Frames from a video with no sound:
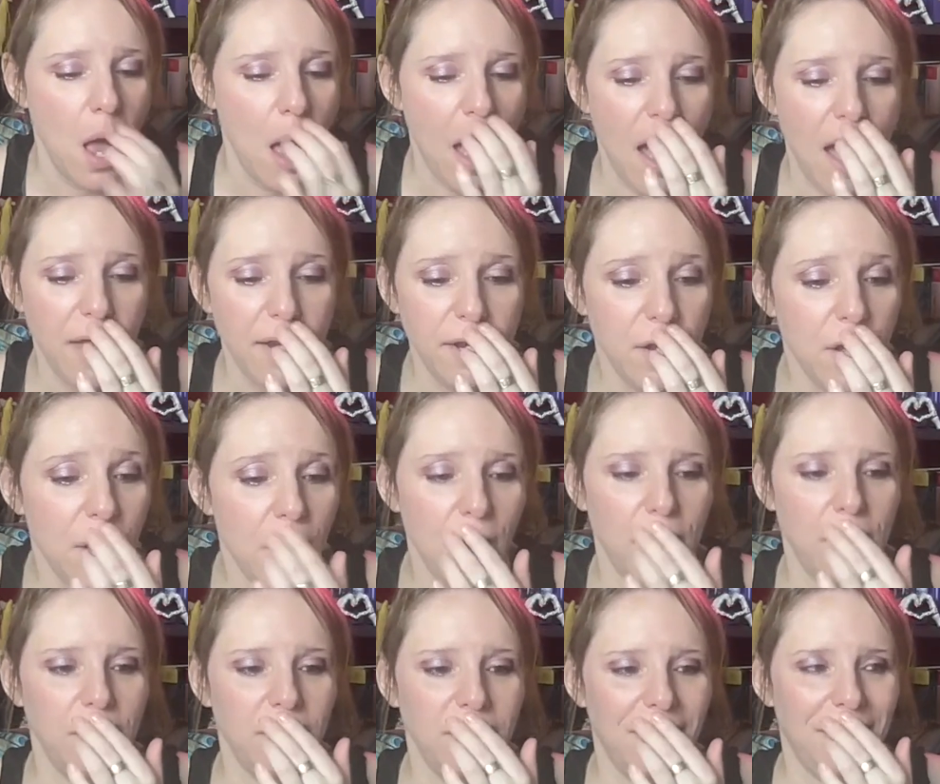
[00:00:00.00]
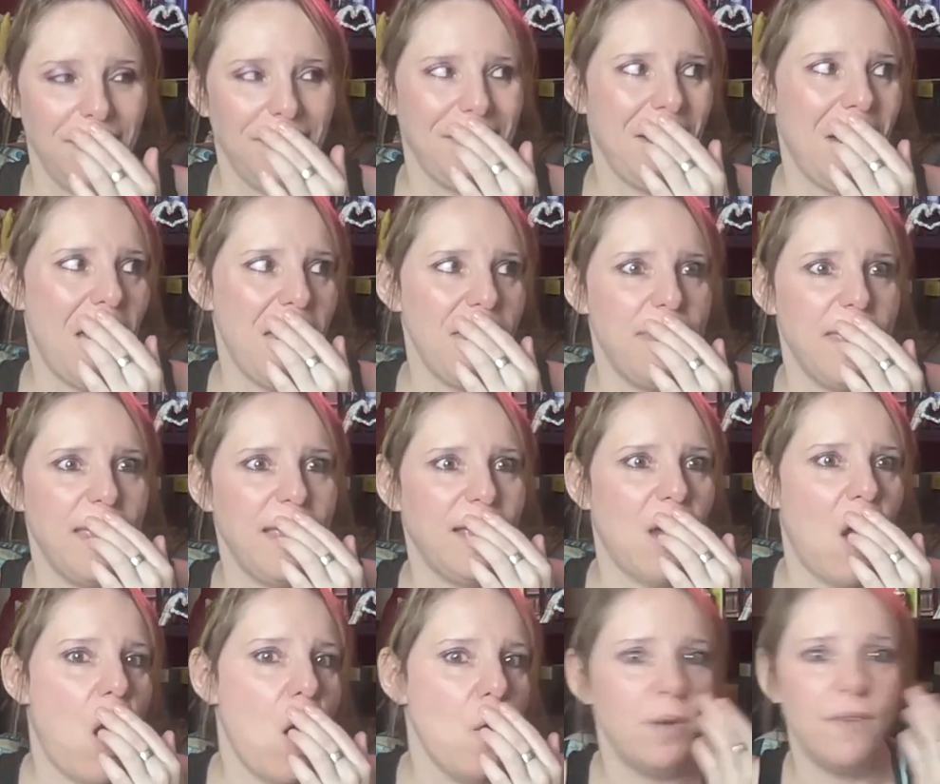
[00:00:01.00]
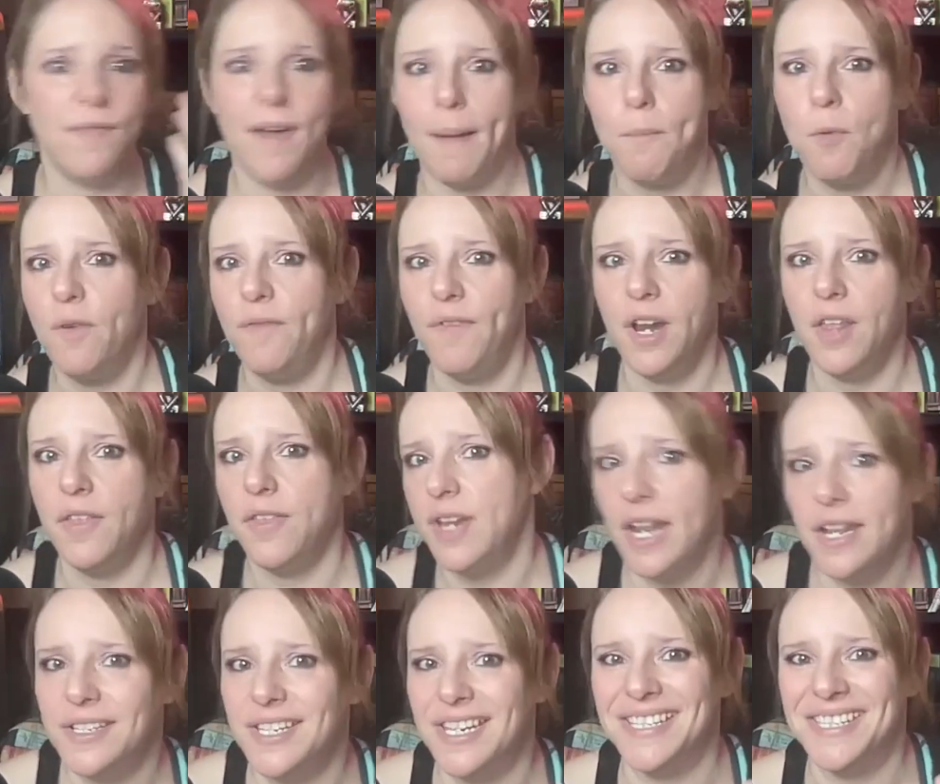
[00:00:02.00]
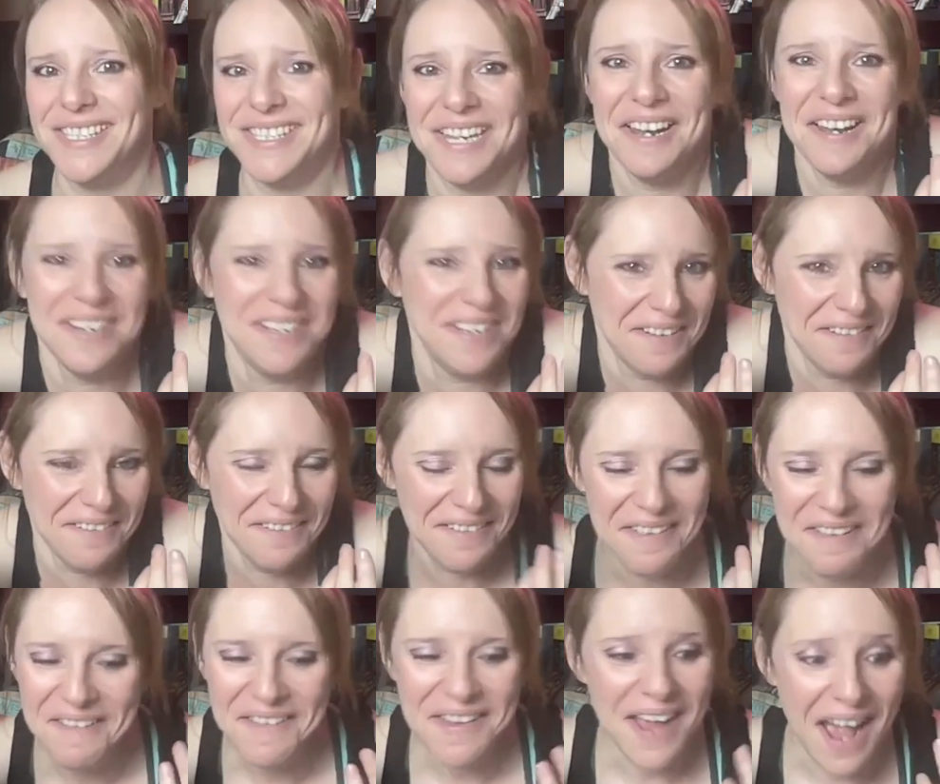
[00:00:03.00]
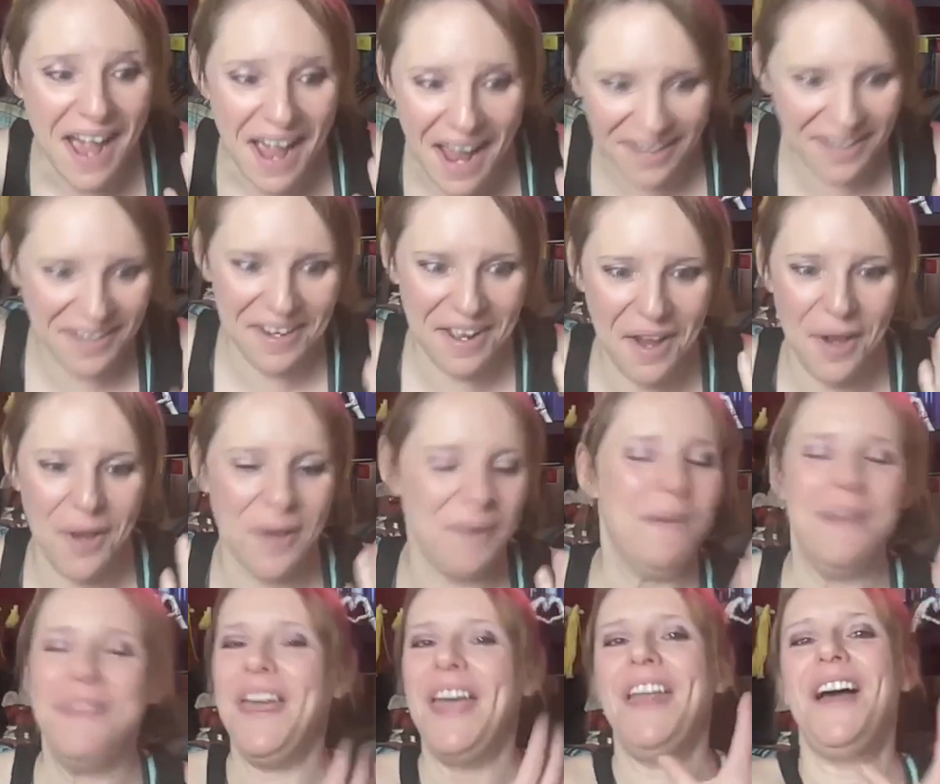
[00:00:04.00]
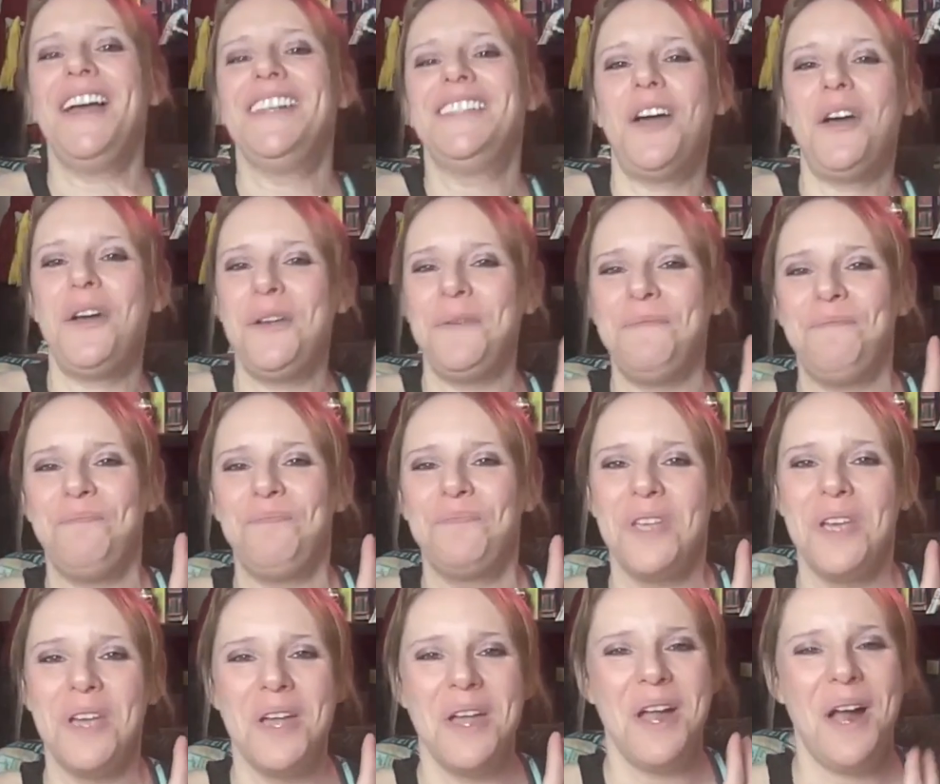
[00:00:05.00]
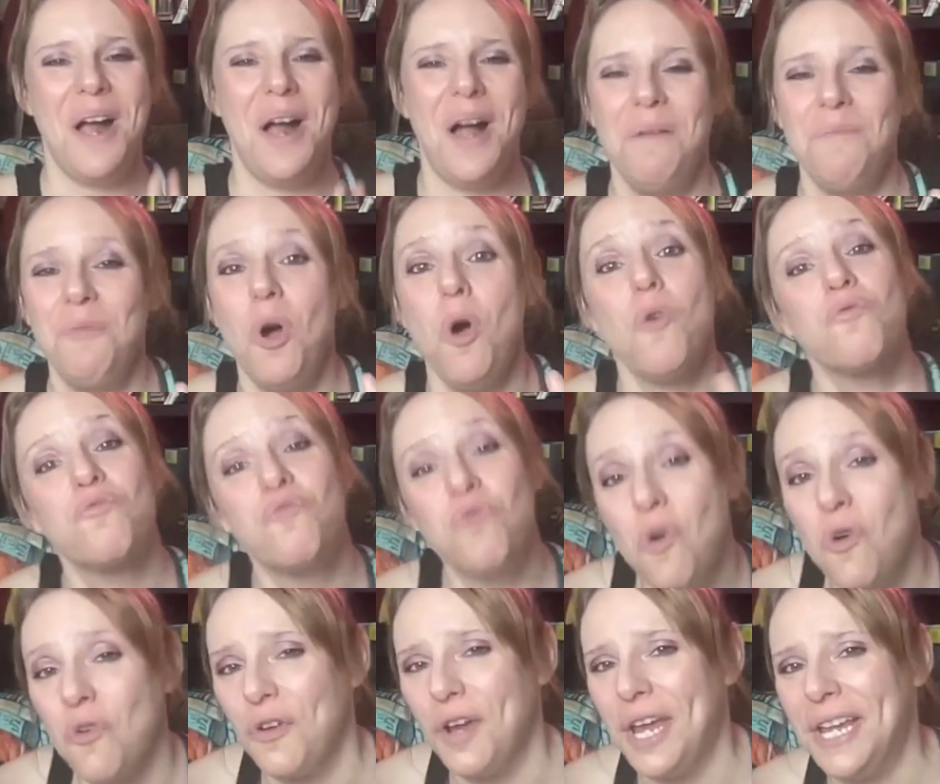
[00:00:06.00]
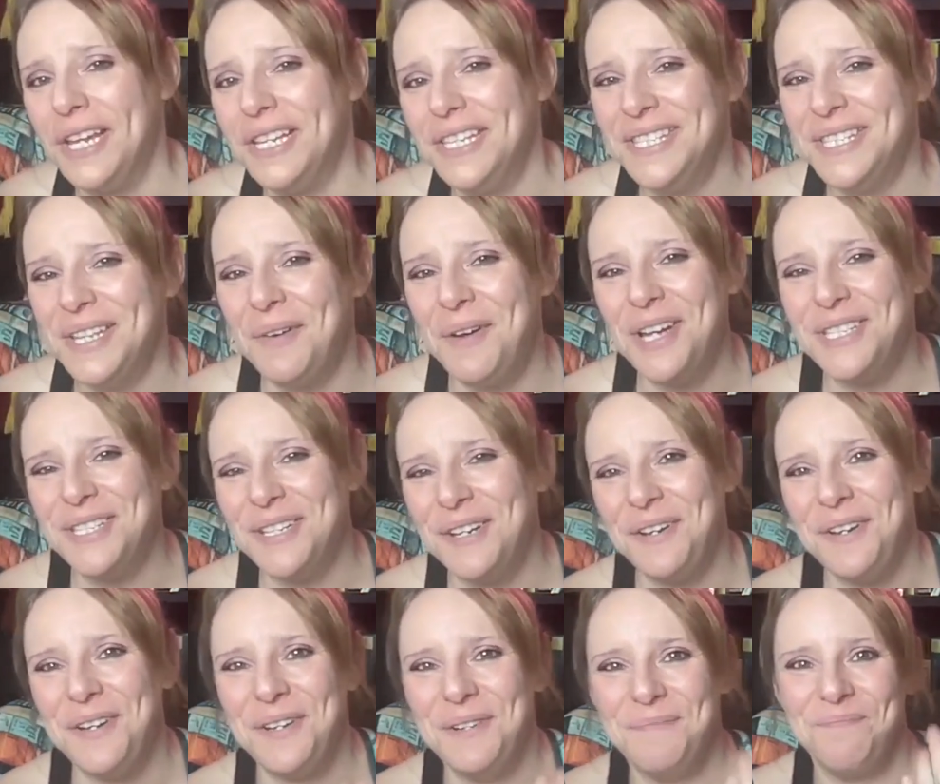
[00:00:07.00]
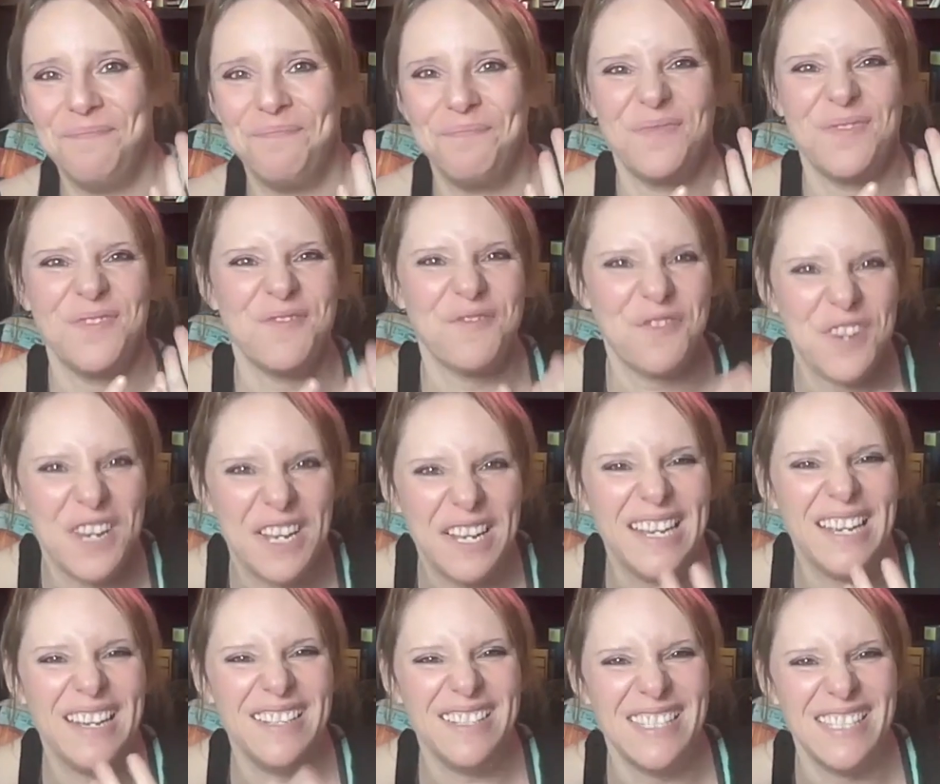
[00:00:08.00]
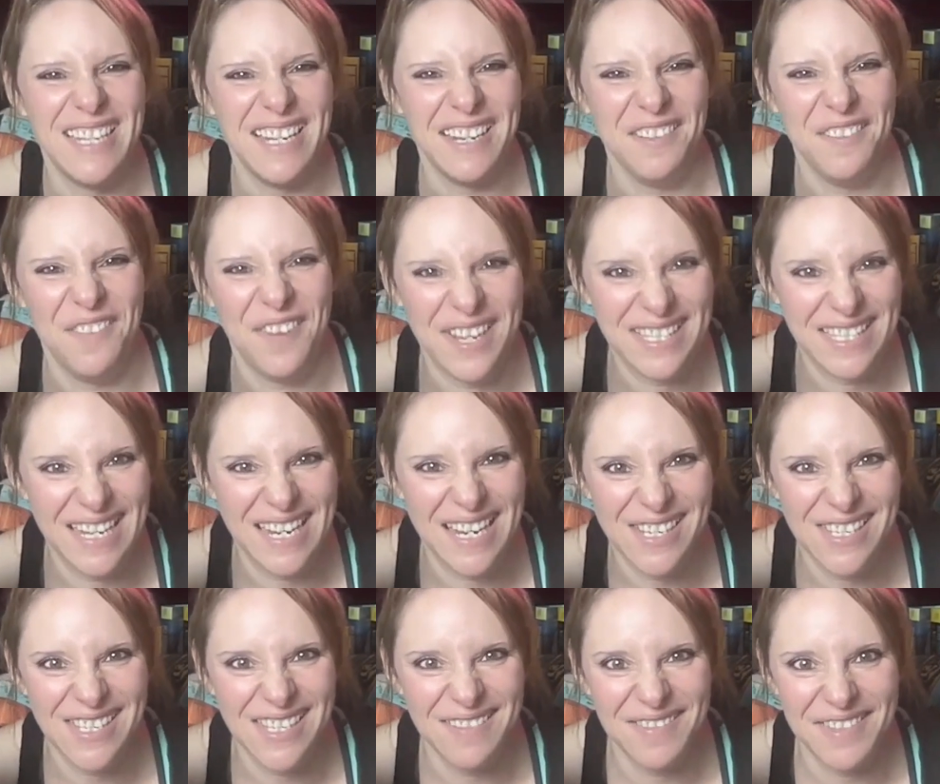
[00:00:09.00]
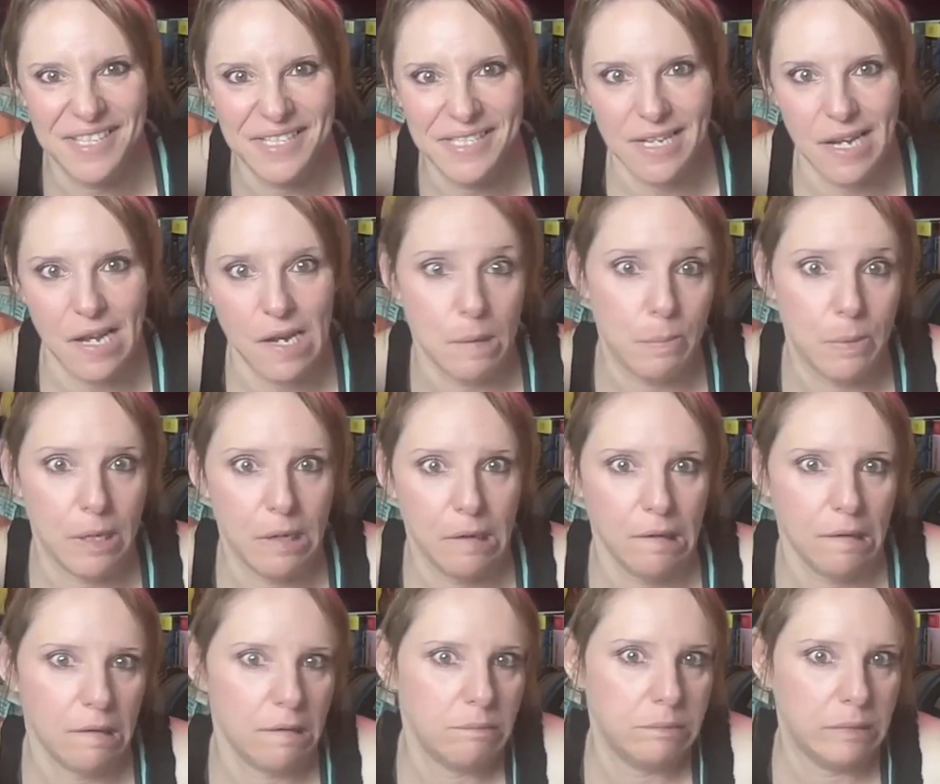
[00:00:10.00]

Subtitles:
I don't know. Like, I think I would have had more fun at the dentist. I don't know. But then I'm not Rory, so I don't really understand a fascination with this kind of book.